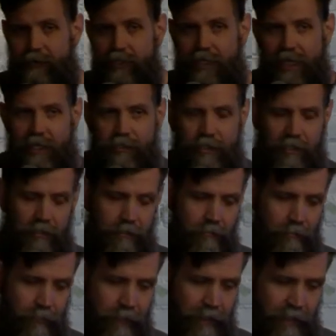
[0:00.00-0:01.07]

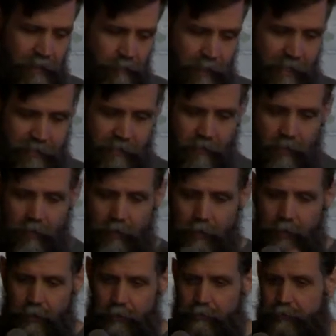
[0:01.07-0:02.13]
education threats
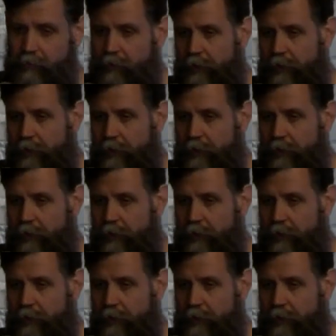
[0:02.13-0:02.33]
are,